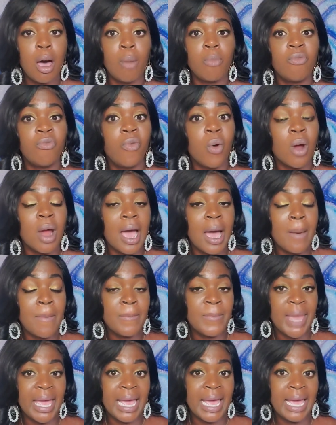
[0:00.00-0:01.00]
for a
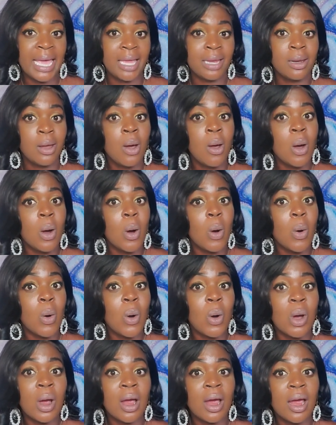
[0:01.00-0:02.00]
man
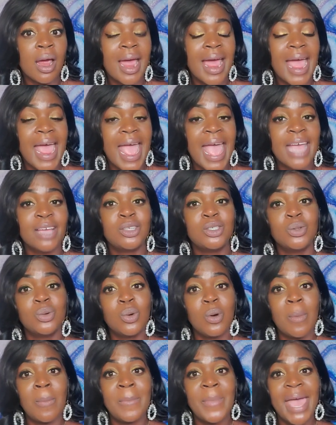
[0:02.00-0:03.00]
or
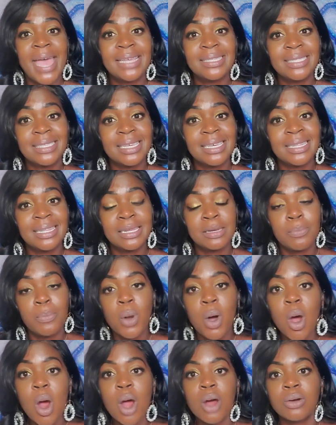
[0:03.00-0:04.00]
actual masculine
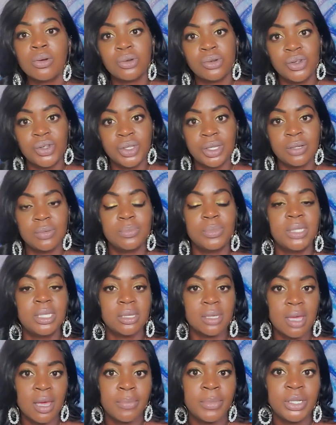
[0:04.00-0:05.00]
partnership to
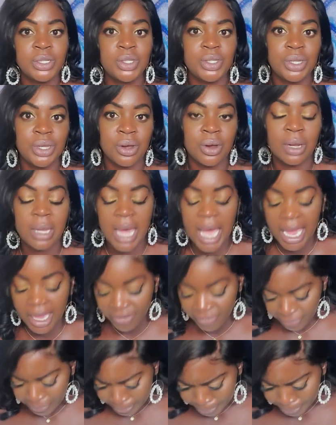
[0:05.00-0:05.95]
come into your life.